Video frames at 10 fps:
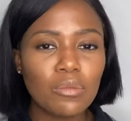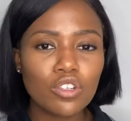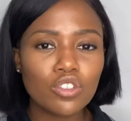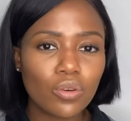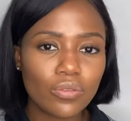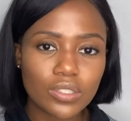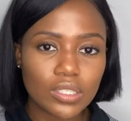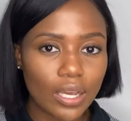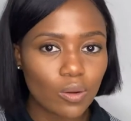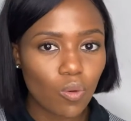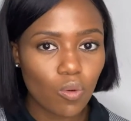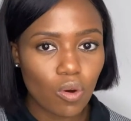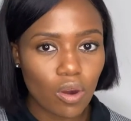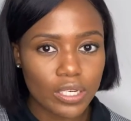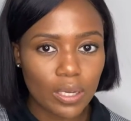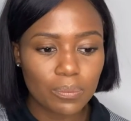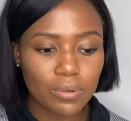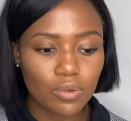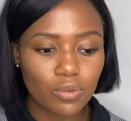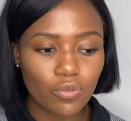not sure if it's like all hot air
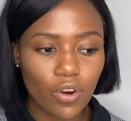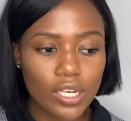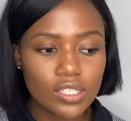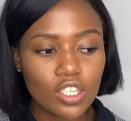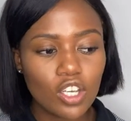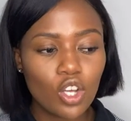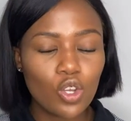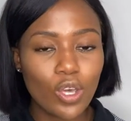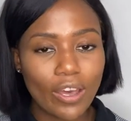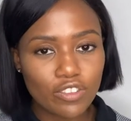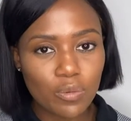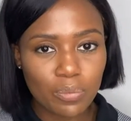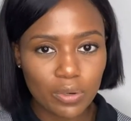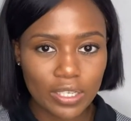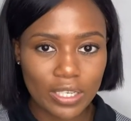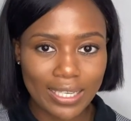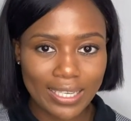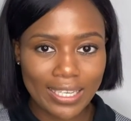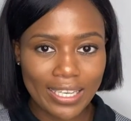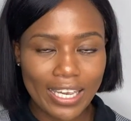balloon, right? You have to book
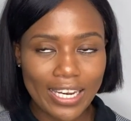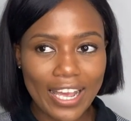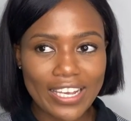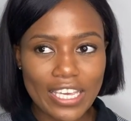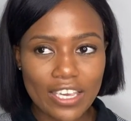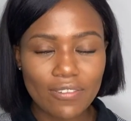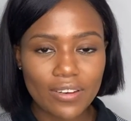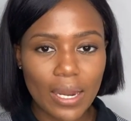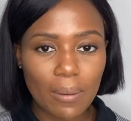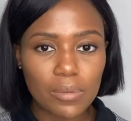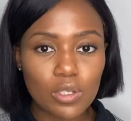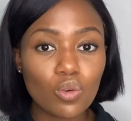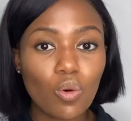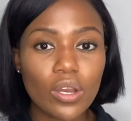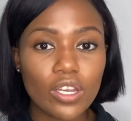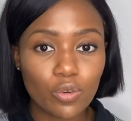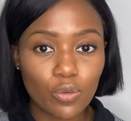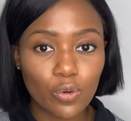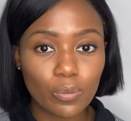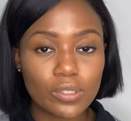in like even numbers or in
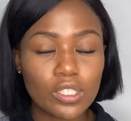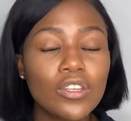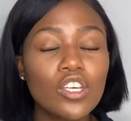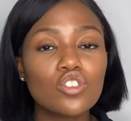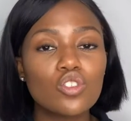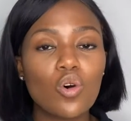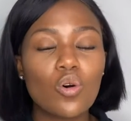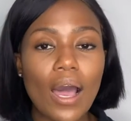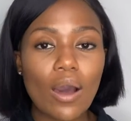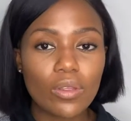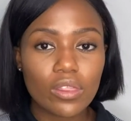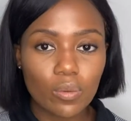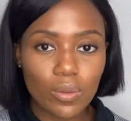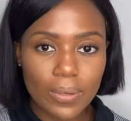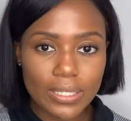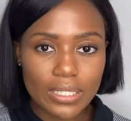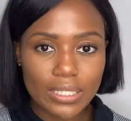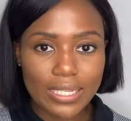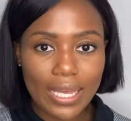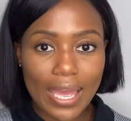groups. So I went there with my
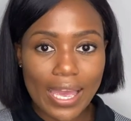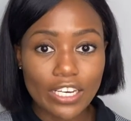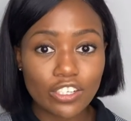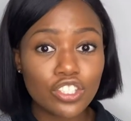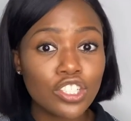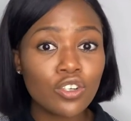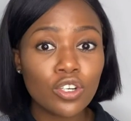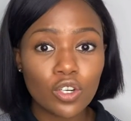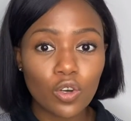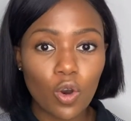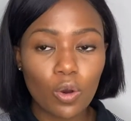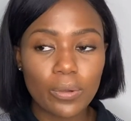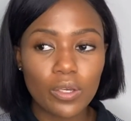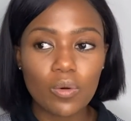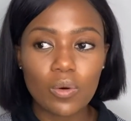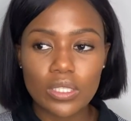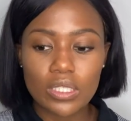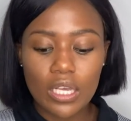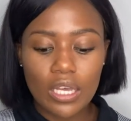sister and she couldn't go because